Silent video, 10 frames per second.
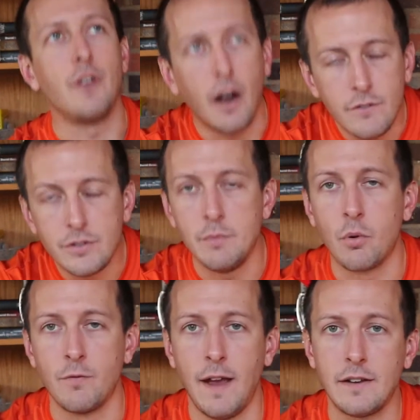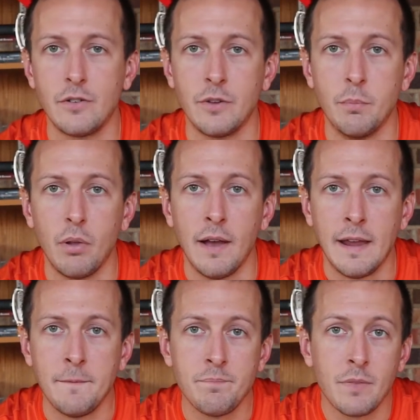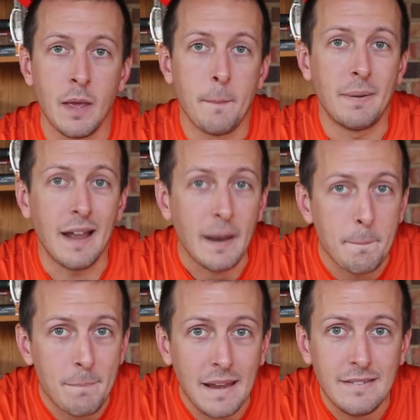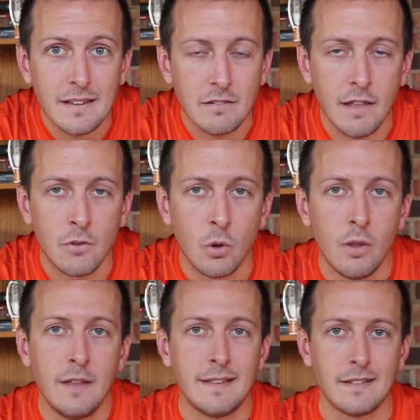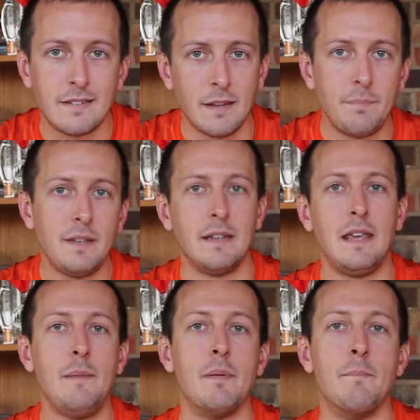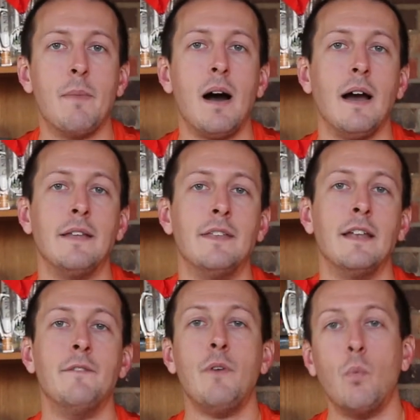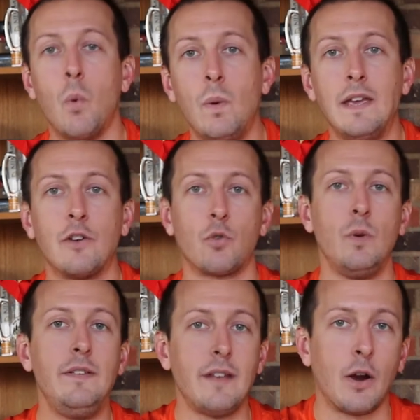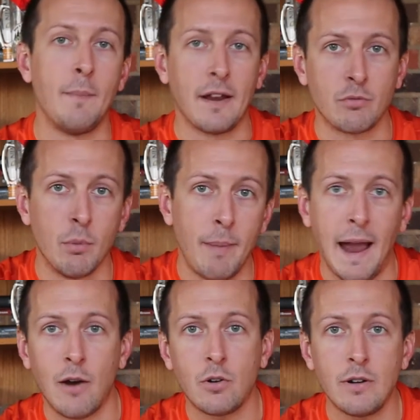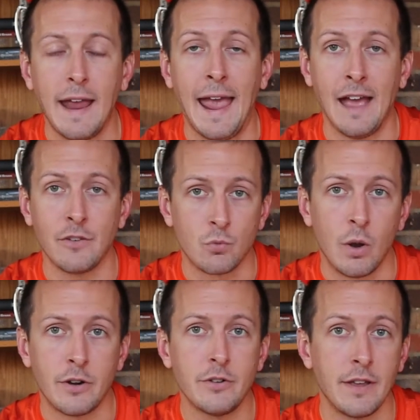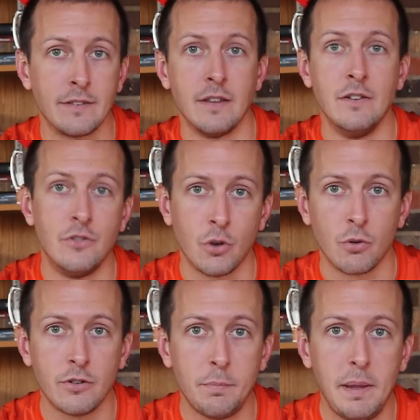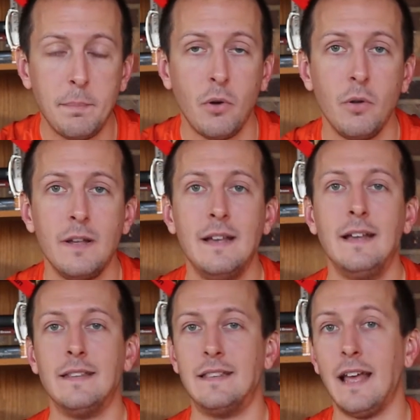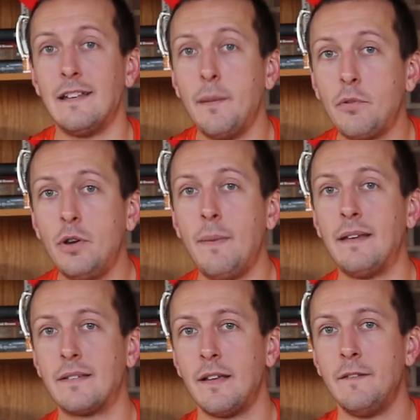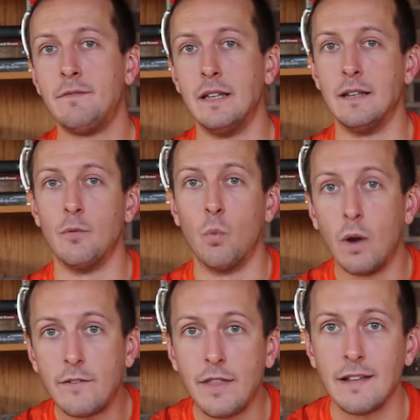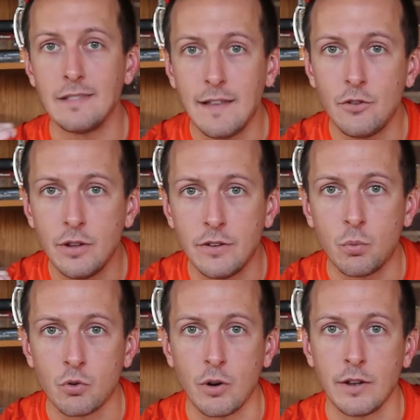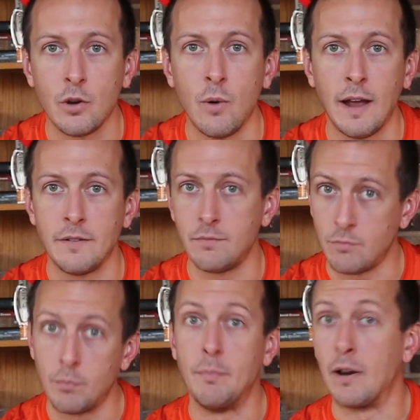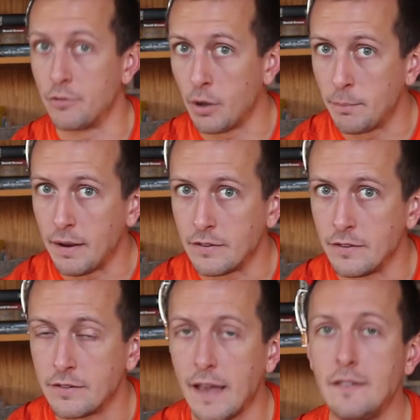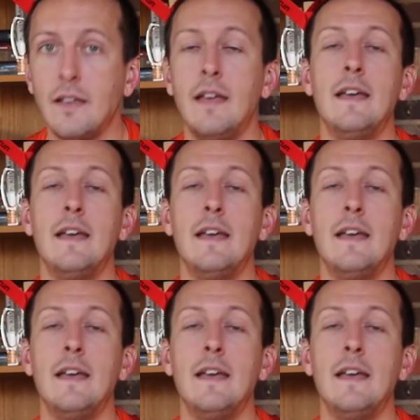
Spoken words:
obviously more factors in play, but at a basic level, that's something to keep in mind, that when we increase our maximum power as runners, as endurance people, that typically makes that whatever that level is we're trying to go at, marathon pace in this case,